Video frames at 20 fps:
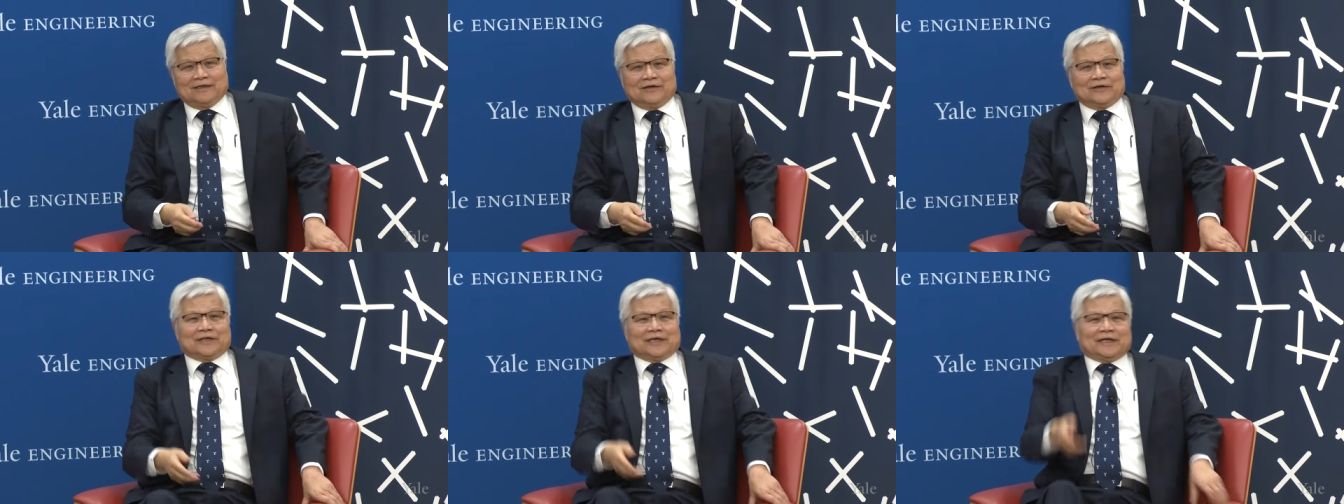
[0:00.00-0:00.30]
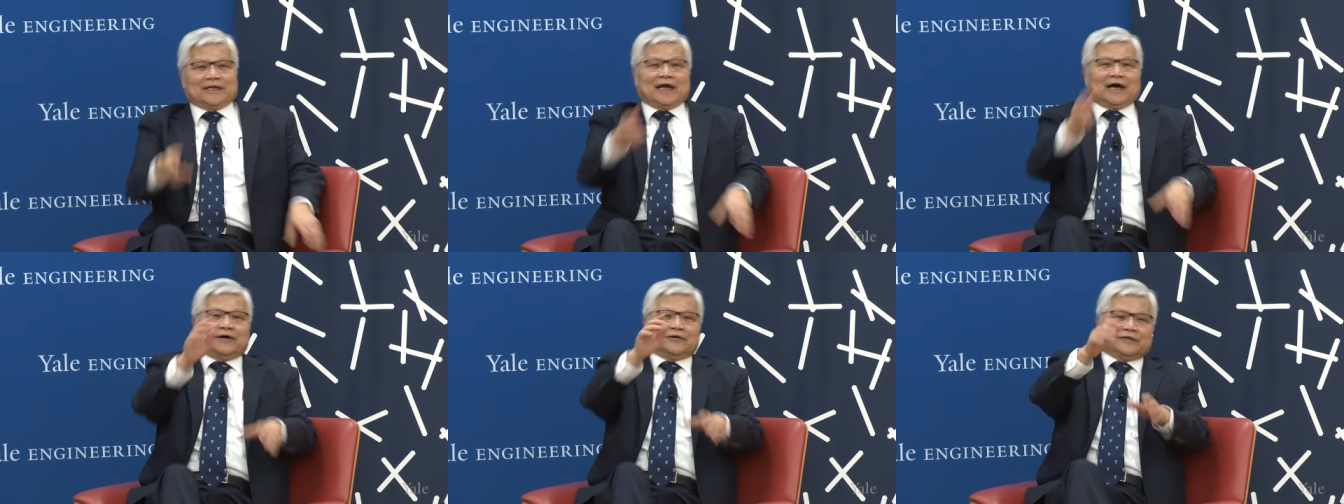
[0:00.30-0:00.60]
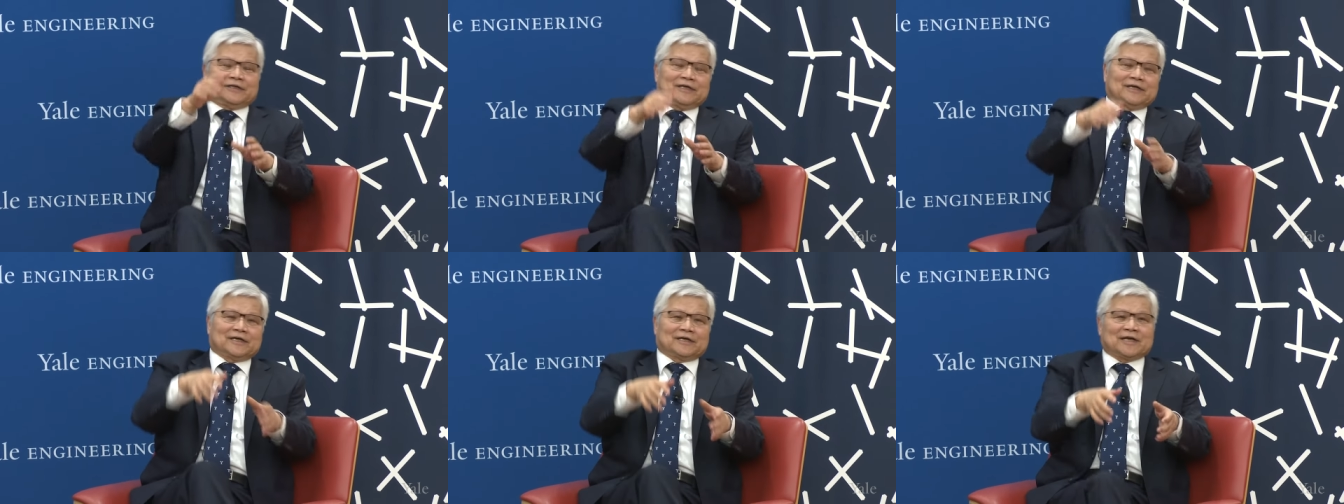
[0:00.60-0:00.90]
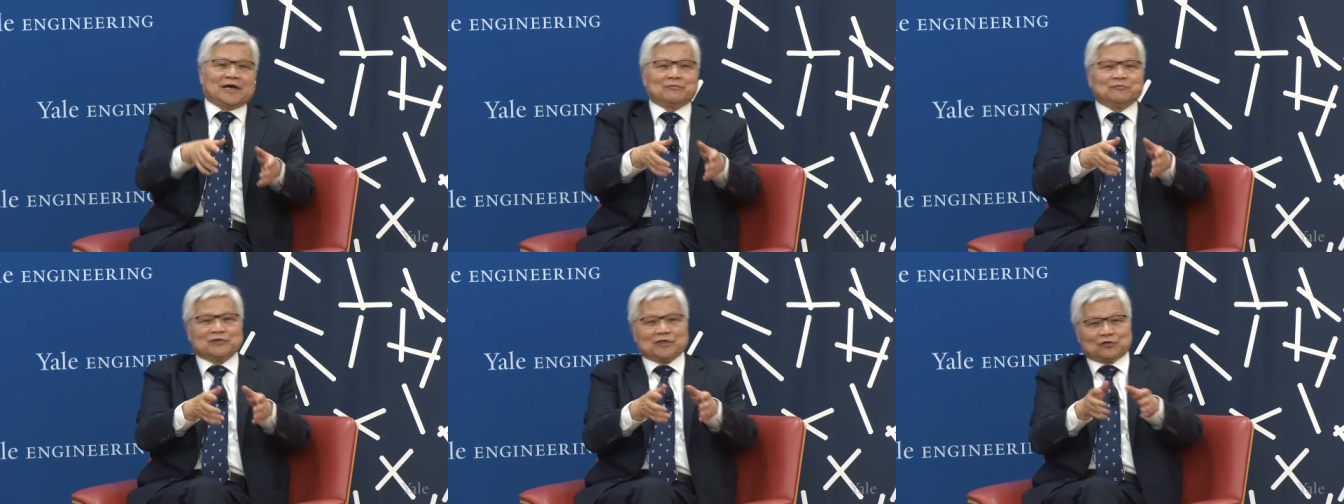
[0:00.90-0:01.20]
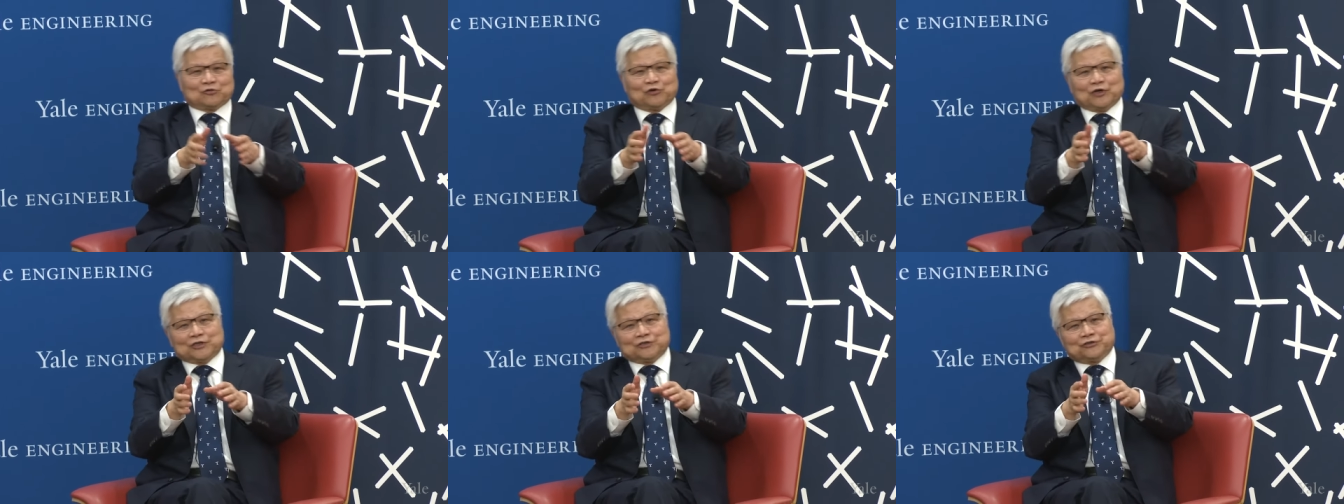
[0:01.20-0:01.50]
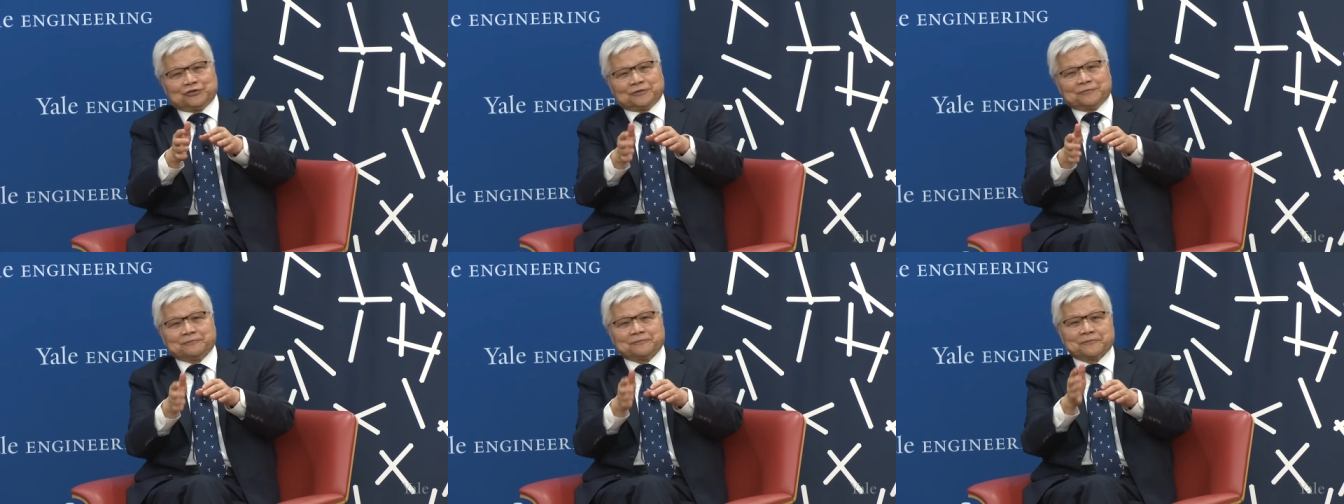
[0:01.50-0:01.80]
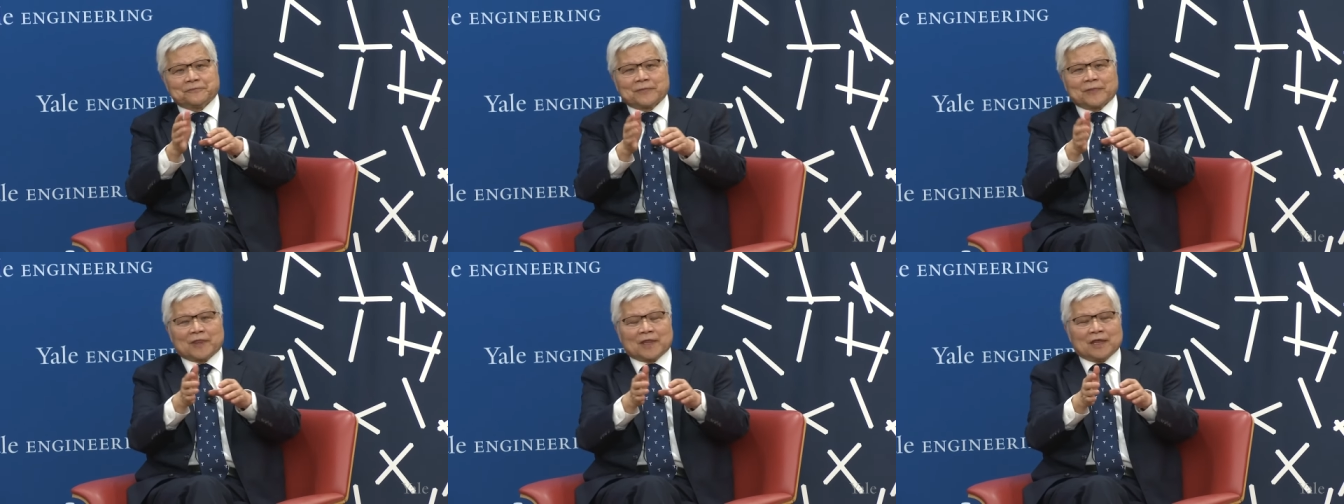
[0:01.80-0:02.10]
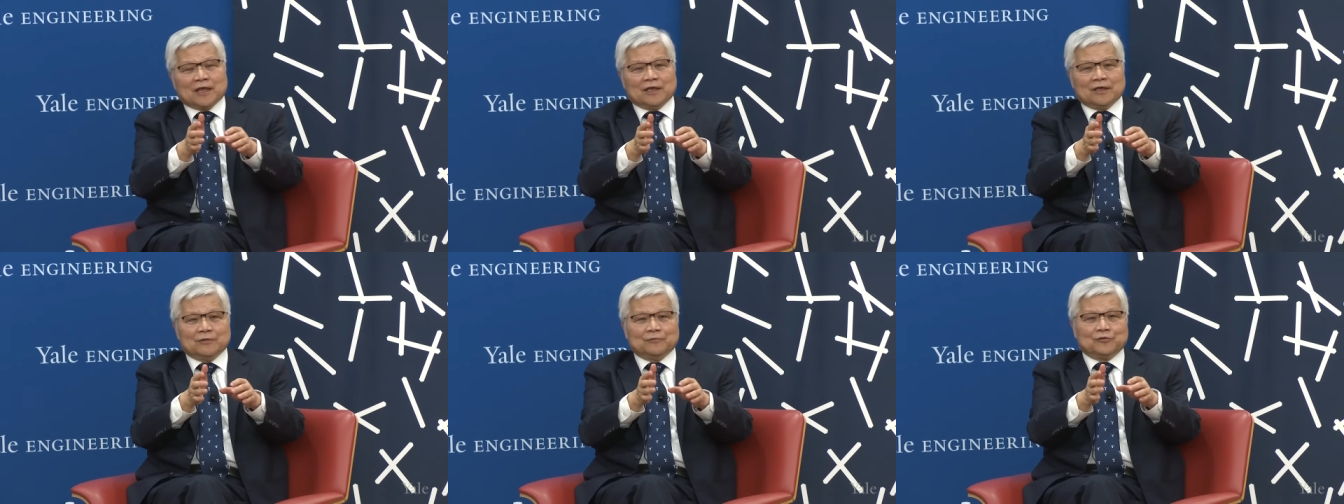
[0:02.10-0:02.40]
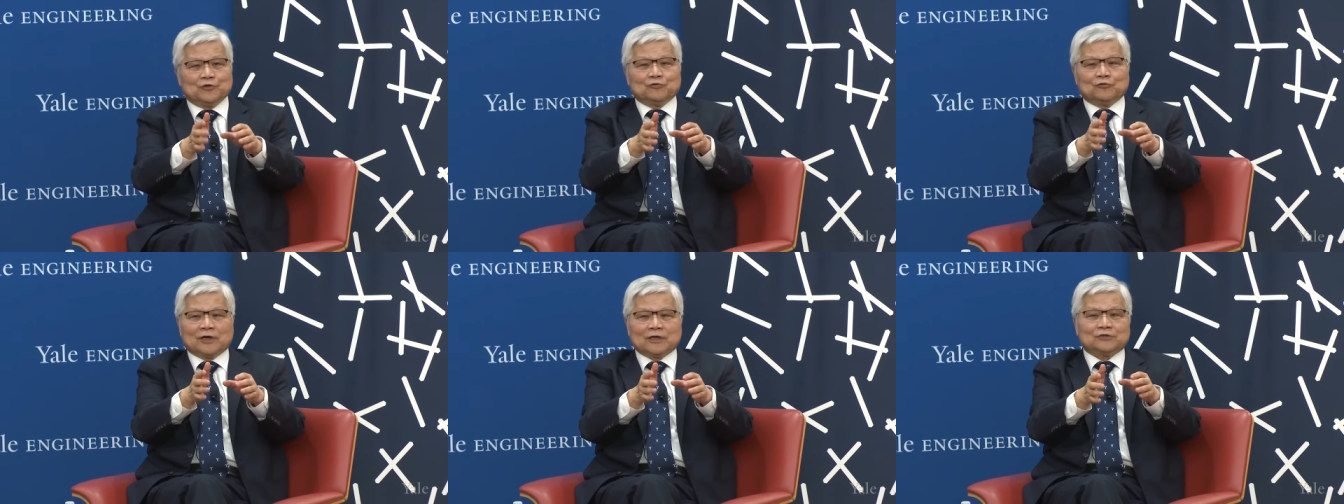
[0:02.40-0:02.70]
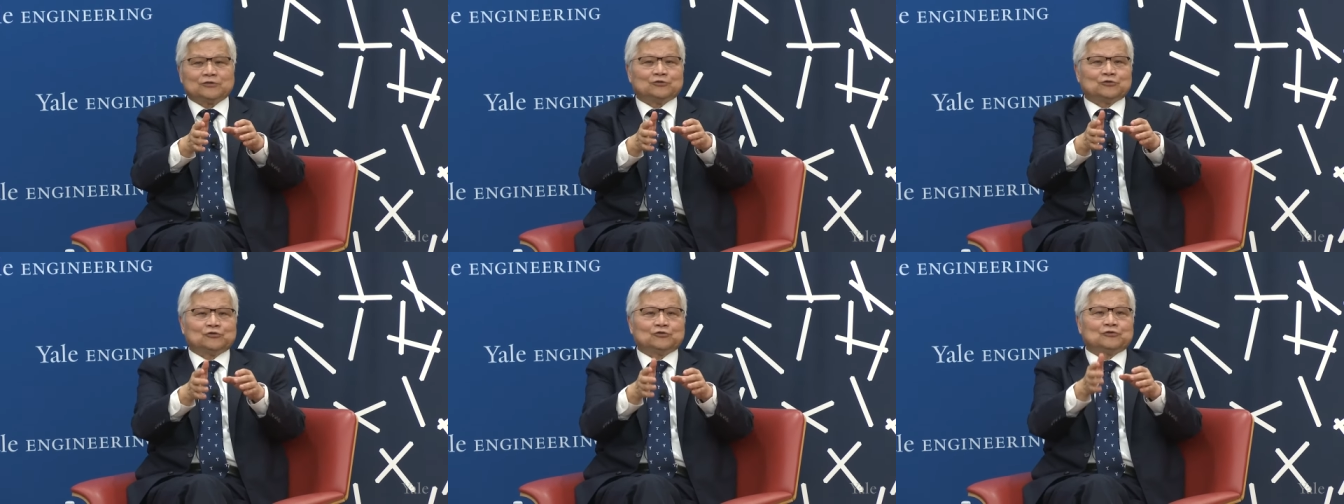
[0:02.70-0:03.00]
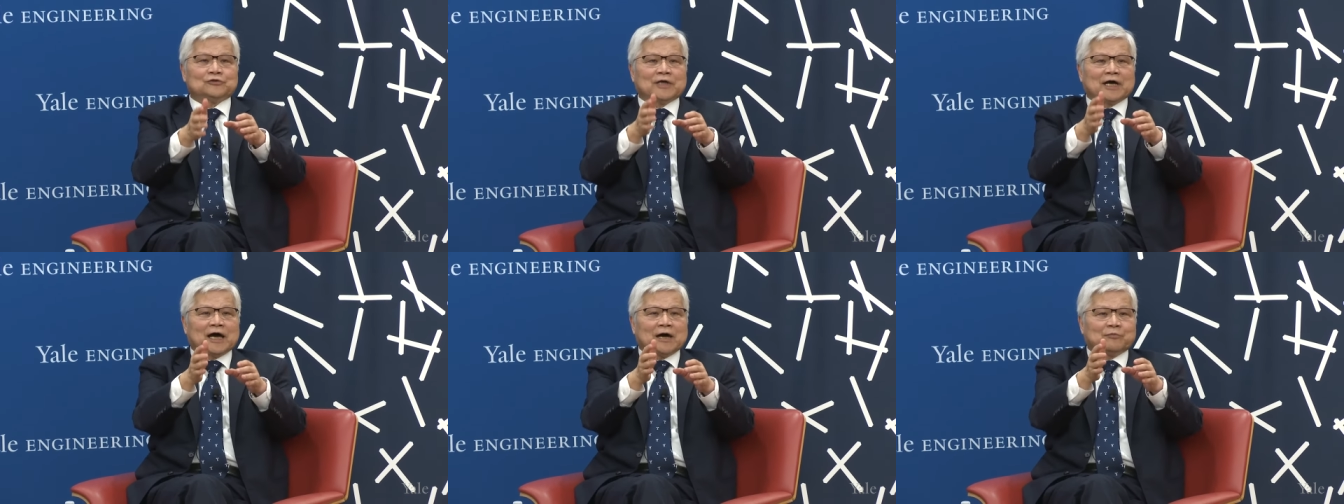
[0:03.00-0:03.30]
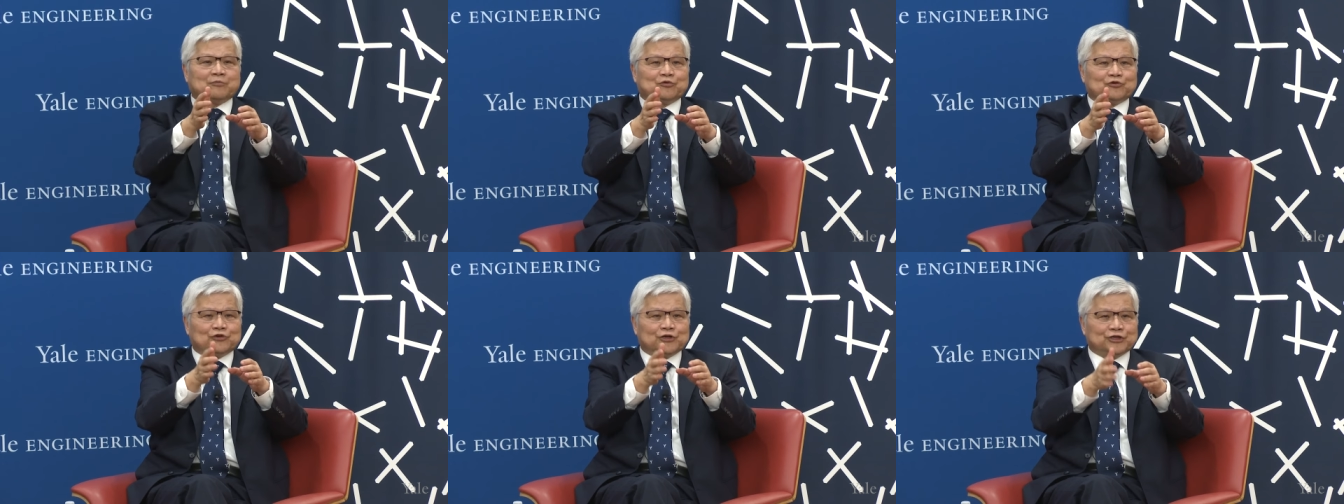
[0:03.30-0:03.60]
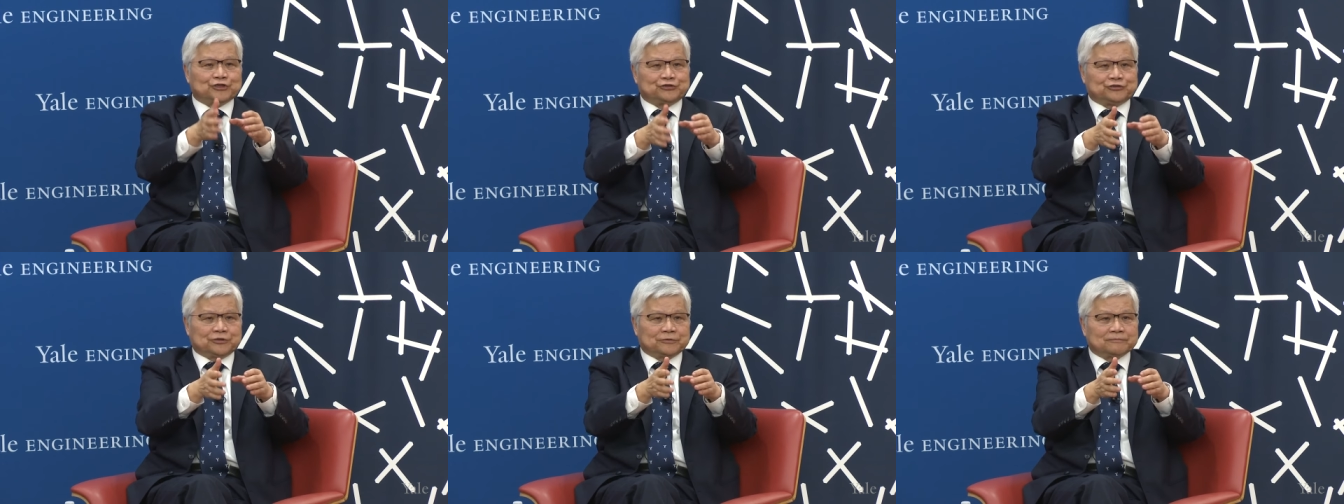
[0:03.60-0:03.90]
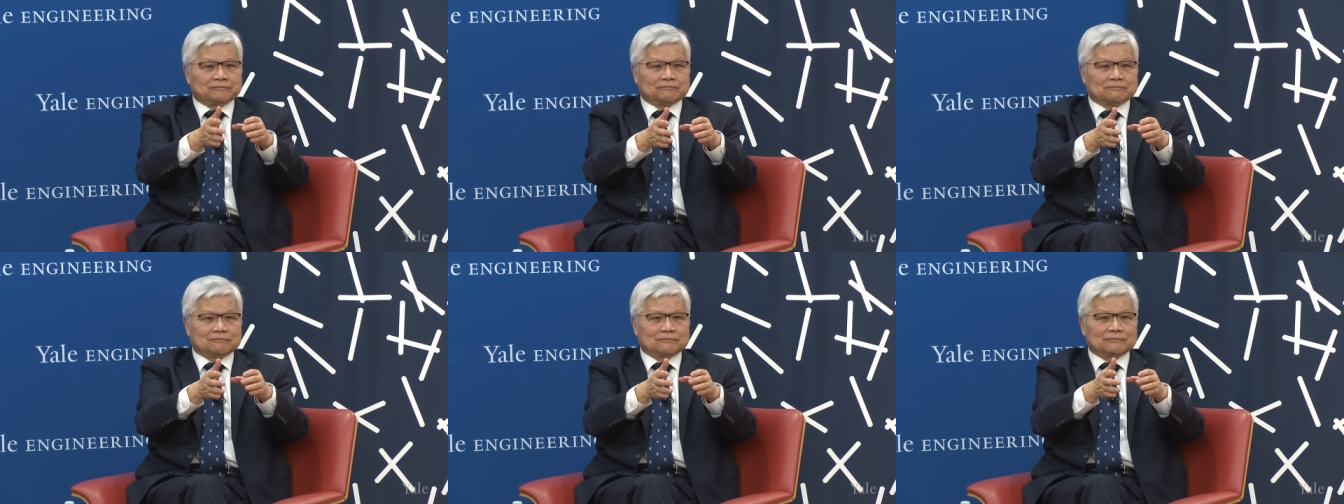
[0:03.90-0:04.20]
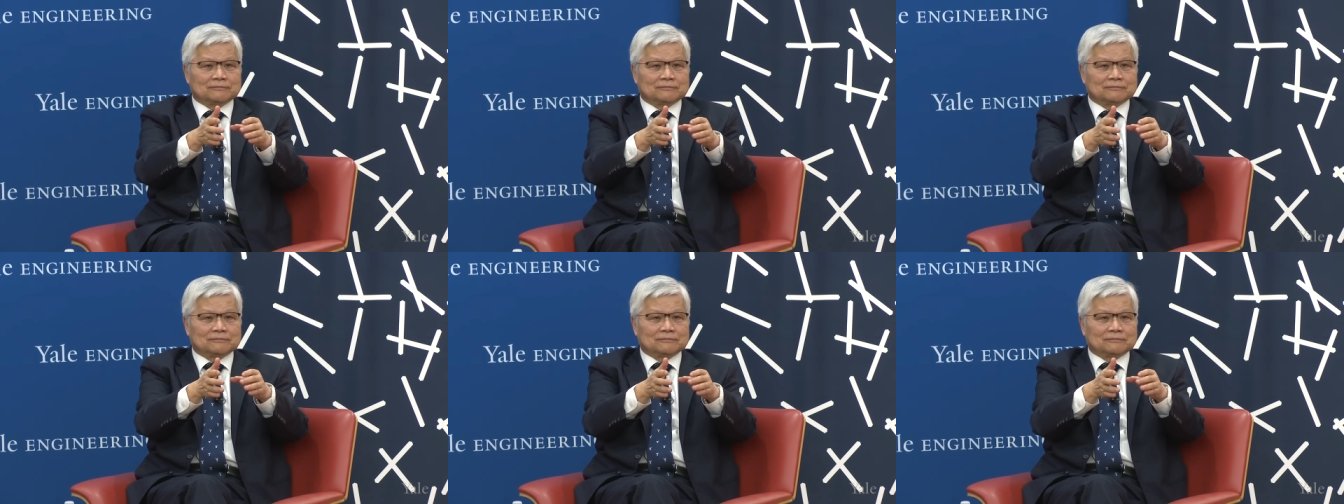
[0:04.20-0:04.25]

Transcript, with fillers: okay, now here comes a question. If you want to do the operation